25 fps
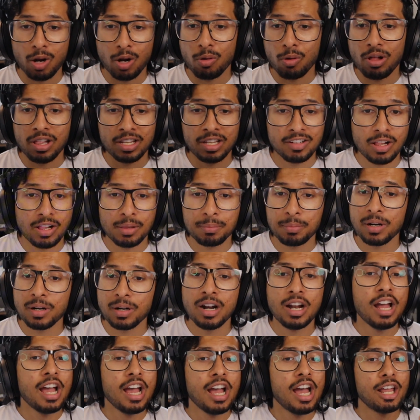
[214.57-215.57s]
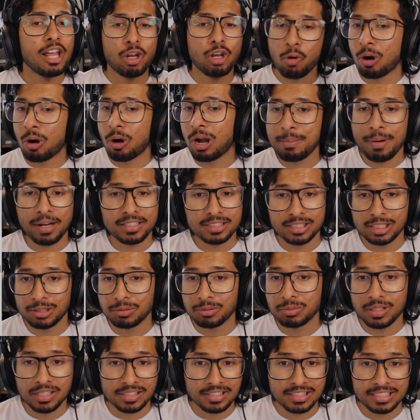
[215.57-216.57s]
developer, don't worry about the Seed Vault
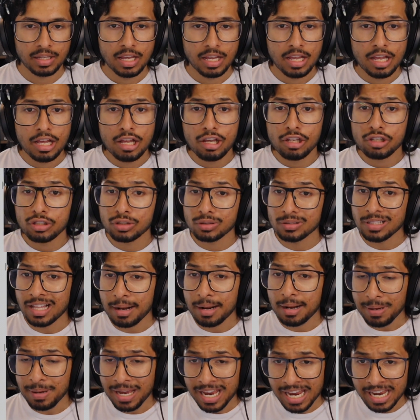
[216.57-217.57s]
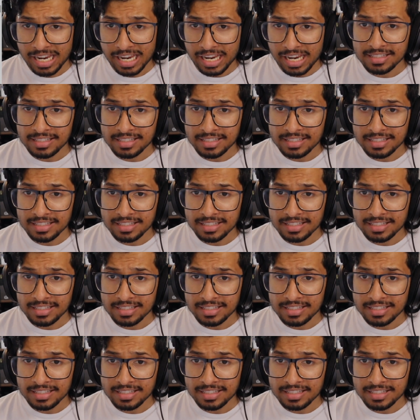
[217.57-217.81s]
SDK. Solana Pay is a